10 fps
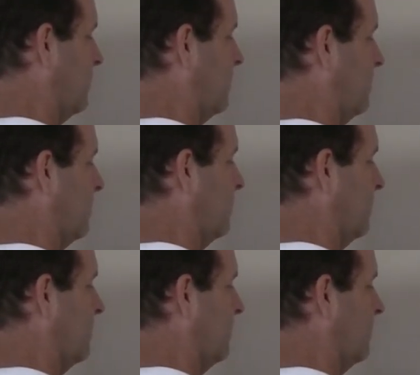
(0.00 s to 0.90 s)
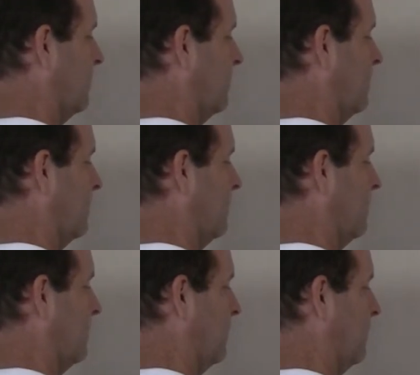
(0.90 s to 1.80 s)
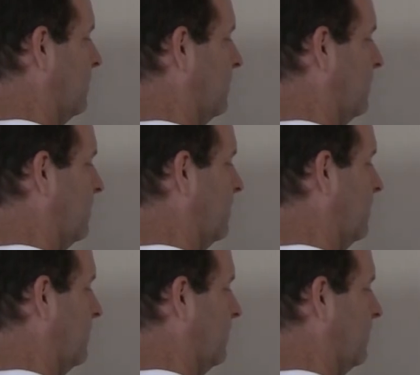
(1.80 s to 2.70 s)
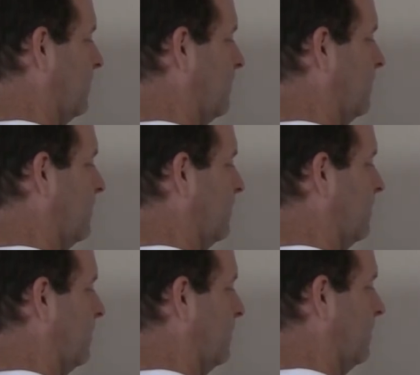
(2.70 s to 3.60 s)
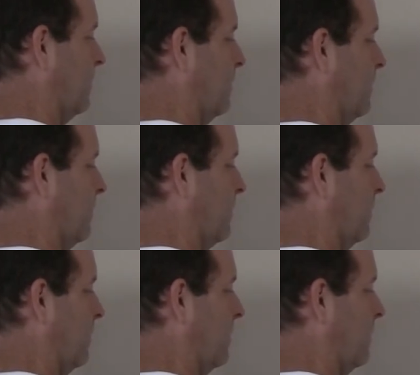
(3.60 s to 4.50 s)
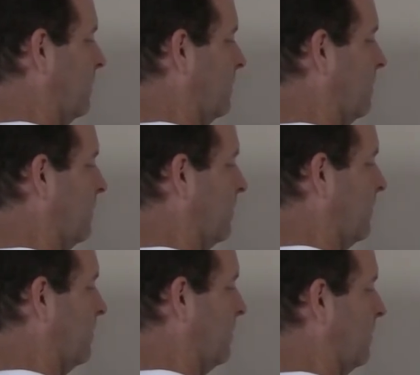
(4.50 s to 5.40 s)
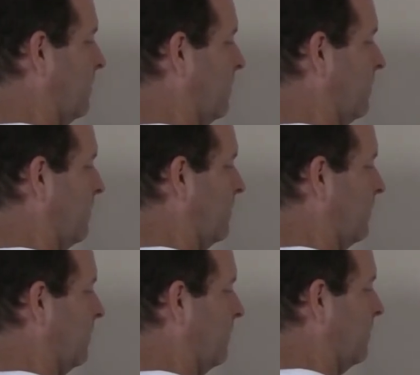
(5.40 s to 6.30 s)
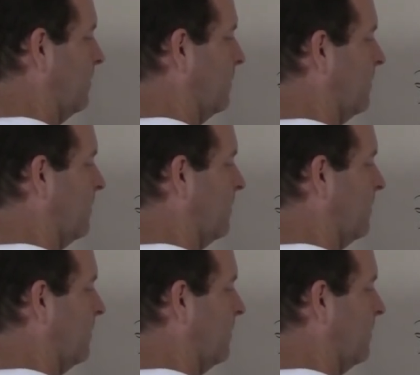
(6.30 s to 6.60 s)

Nothing is said.